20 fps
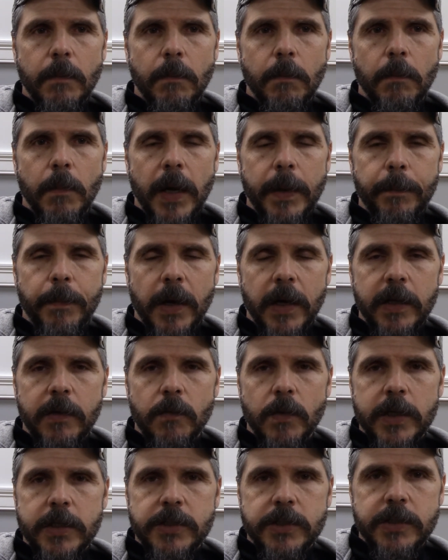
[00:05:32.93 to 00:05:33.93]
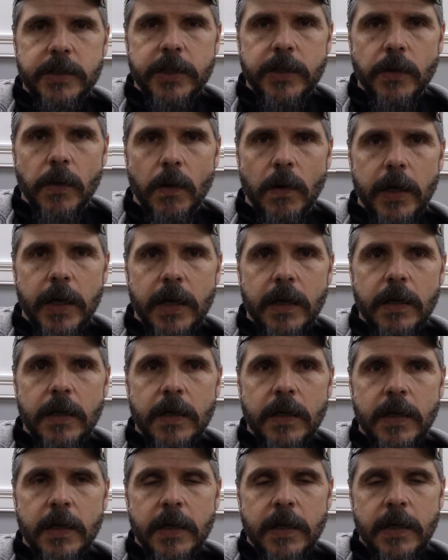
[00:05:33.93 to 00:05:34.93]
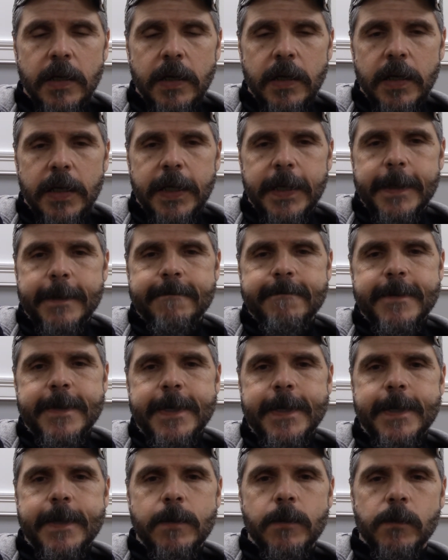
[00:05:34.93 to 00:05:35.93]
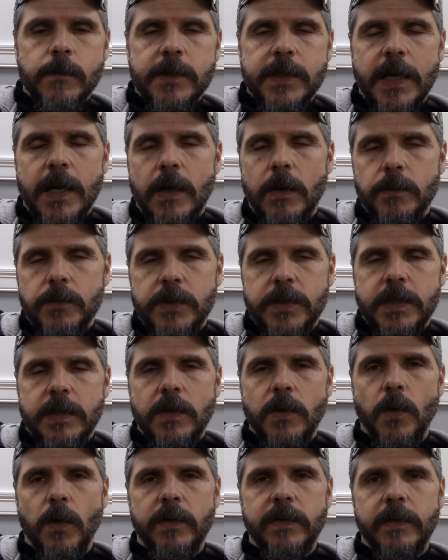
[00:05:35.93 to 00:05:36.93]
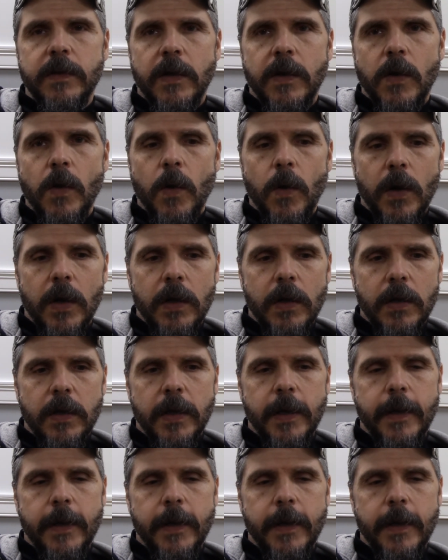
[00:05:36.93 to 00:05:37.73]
My buddy Rich Dioria, he owns a house in North Dakota.